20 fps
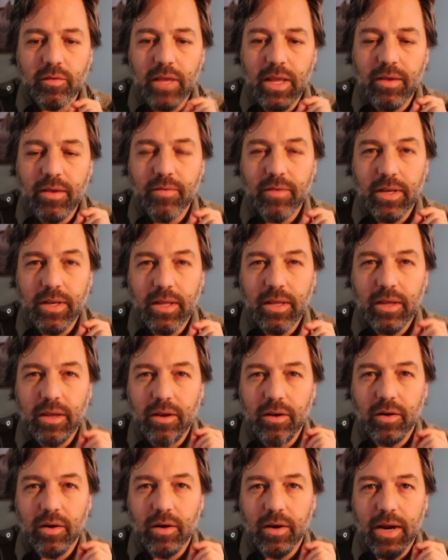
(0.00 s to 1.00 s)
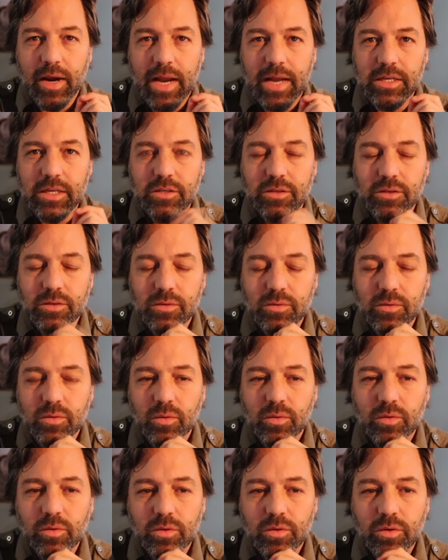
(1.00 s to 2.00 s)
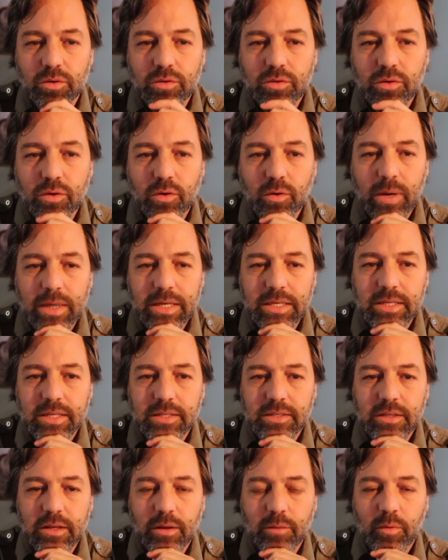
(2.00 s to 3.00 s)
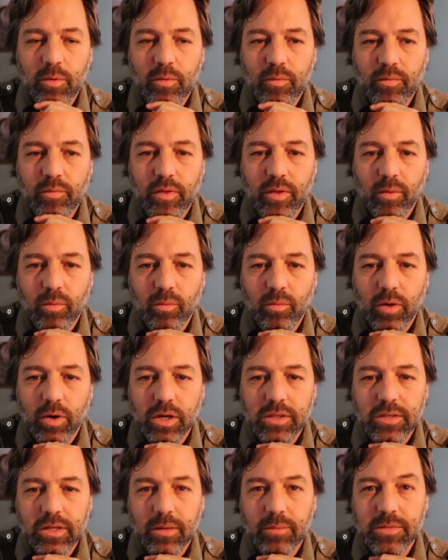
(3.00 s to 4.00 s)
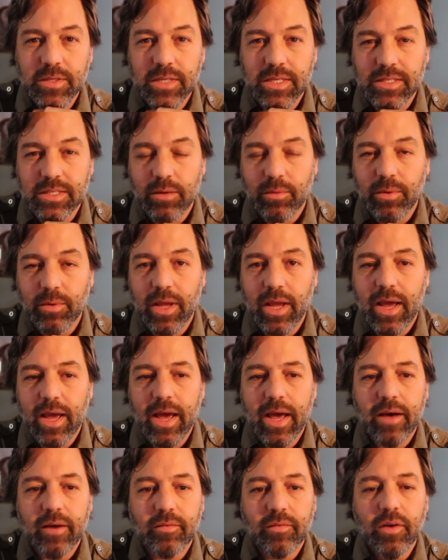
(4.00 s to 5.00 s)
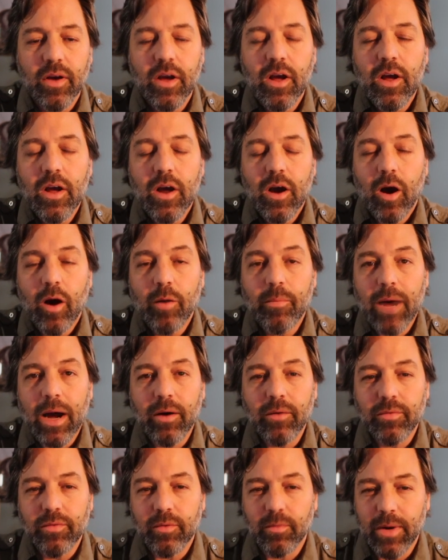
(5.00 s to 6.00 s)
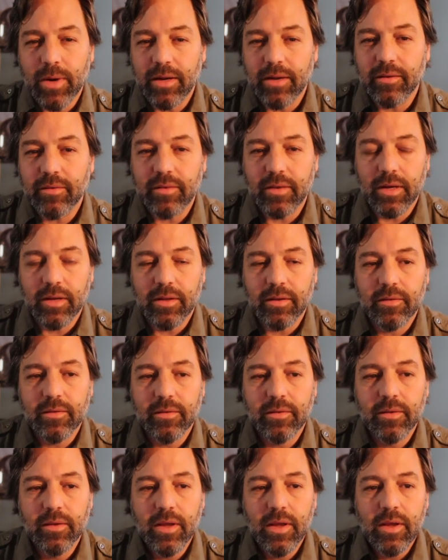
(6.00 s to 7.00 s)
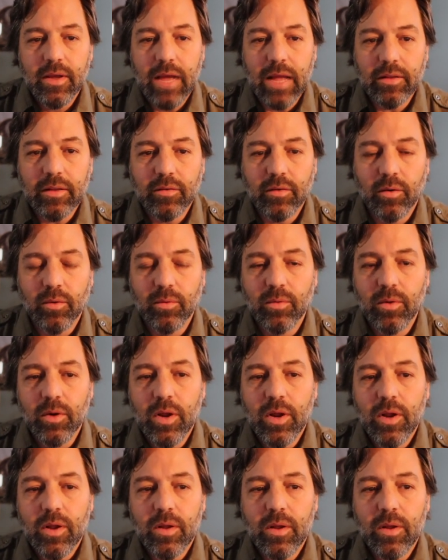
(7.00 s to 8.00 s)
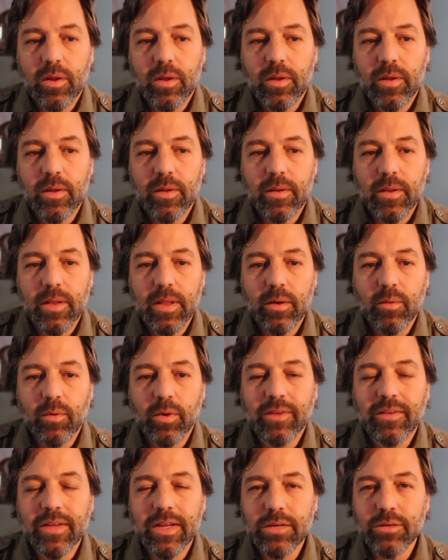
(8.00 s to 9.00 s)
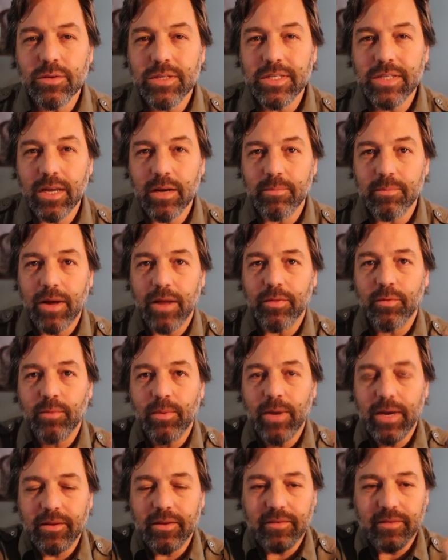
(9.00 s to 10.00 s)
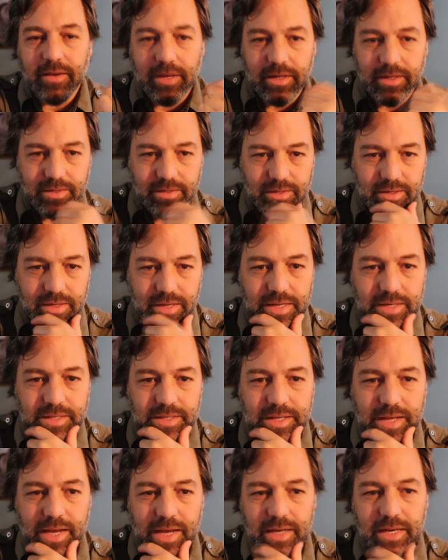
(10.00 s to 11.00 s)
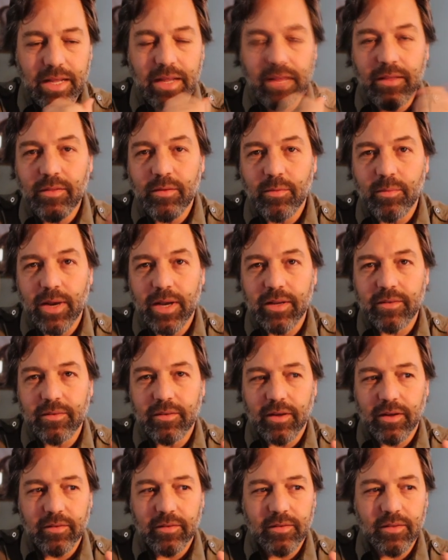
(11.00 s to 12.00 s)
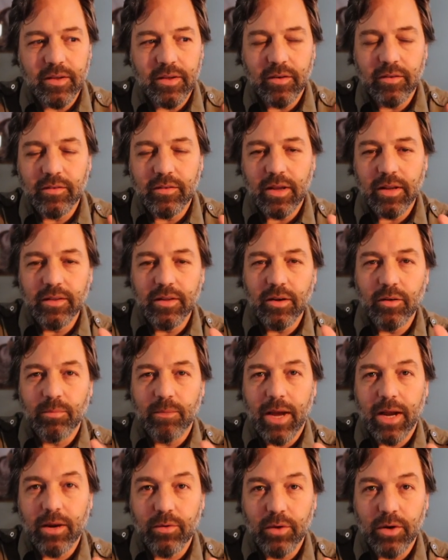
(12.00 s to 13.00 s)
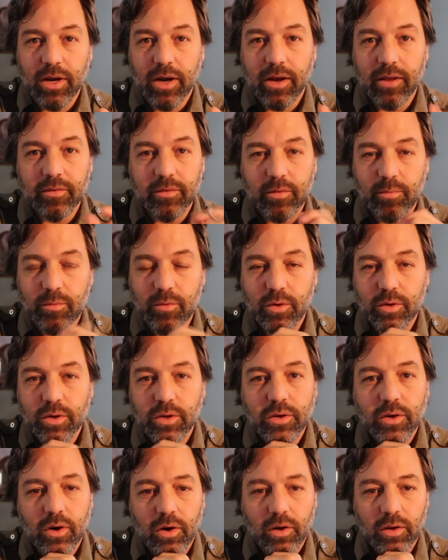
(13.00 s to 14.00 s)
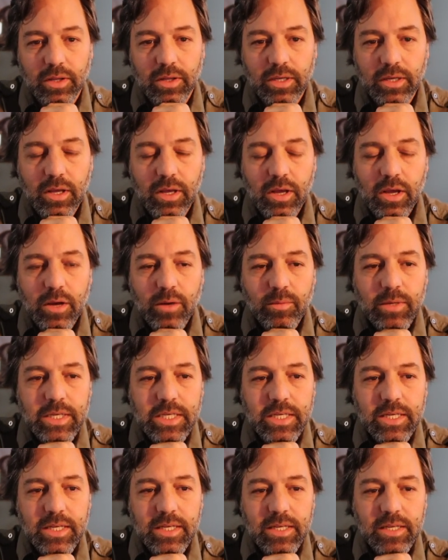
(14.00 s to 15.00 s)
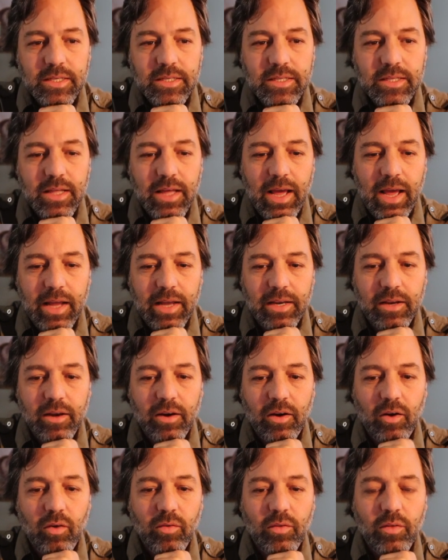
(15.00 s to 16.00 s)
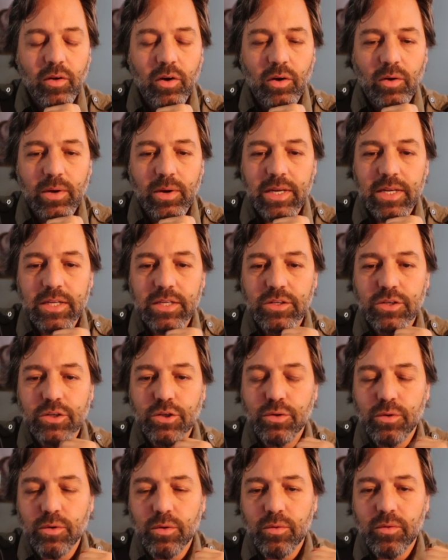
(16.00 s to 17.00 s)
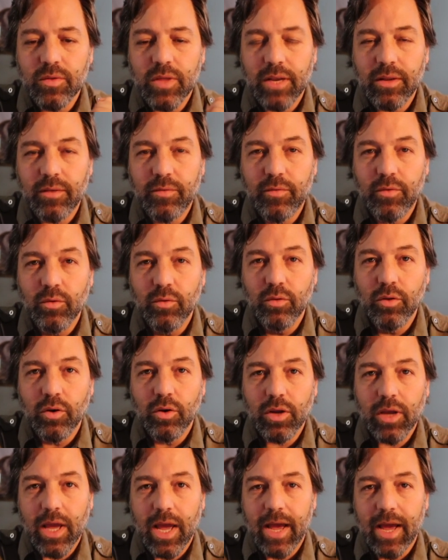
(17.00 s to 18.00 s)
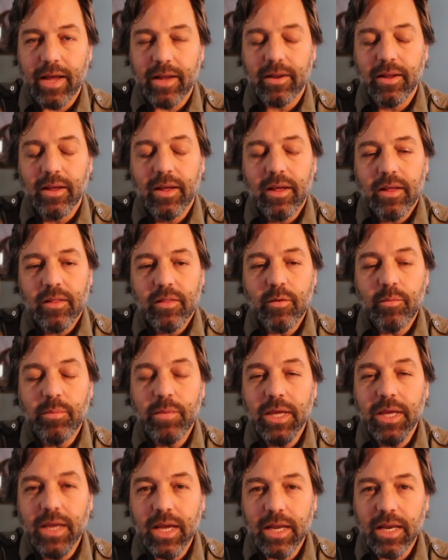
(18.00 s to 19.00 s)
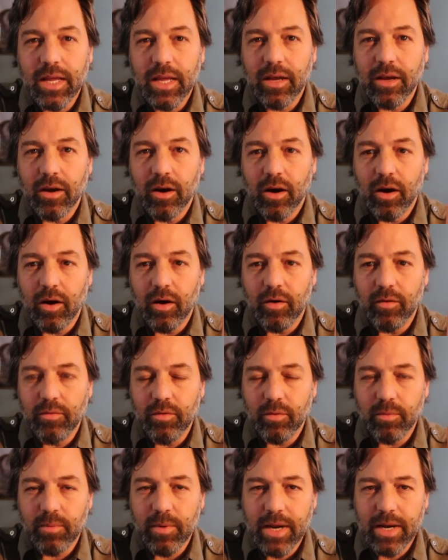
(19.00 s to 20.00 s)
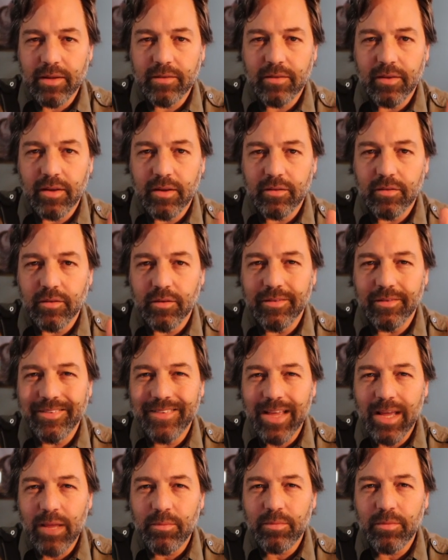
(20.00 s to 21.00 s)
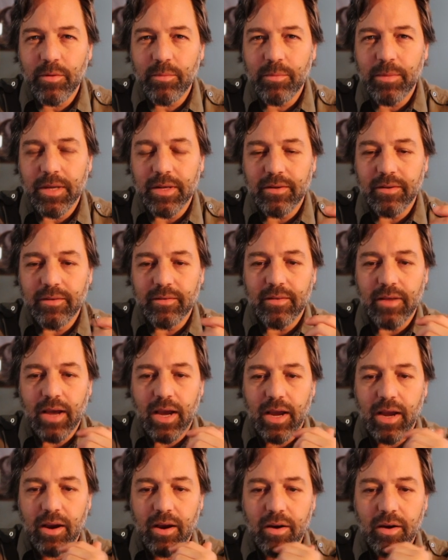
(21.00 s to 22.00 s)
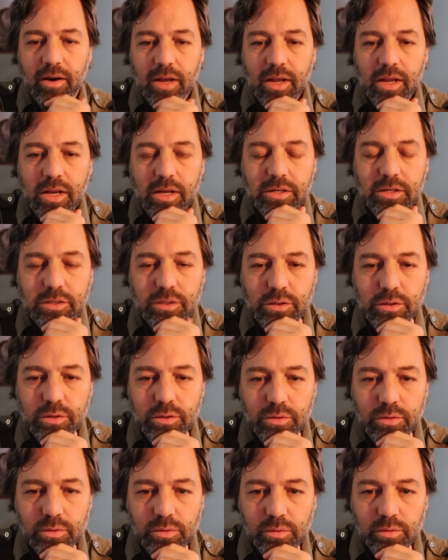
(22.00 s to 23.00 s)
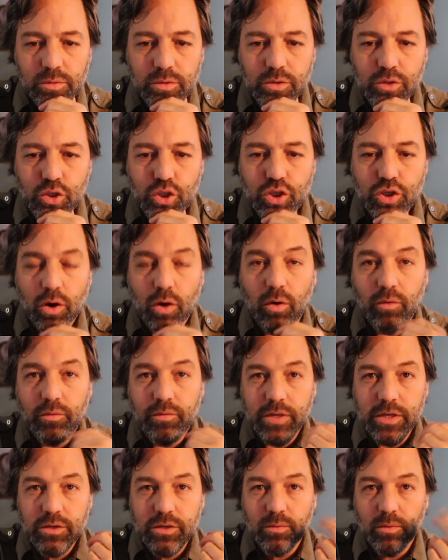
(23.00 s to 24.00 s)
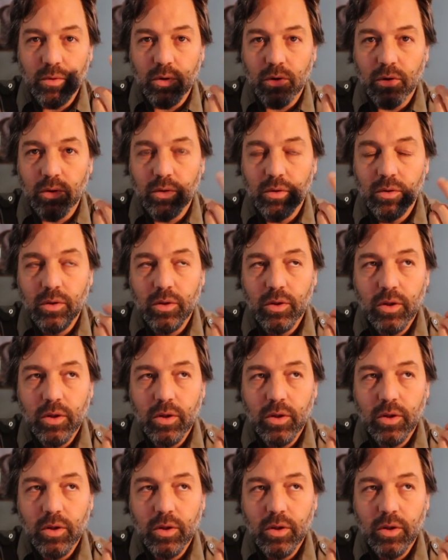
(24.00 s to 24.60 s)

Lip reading: even here and to question some of the assumptions that we have about the Renaissance. And so what's interesting about the Renaissance is that in the Renaissance, there's a little microcosm, you could call it, which is that although it is true that if you look at the beginning of the Renaissance, there seems to be a desire to show visual,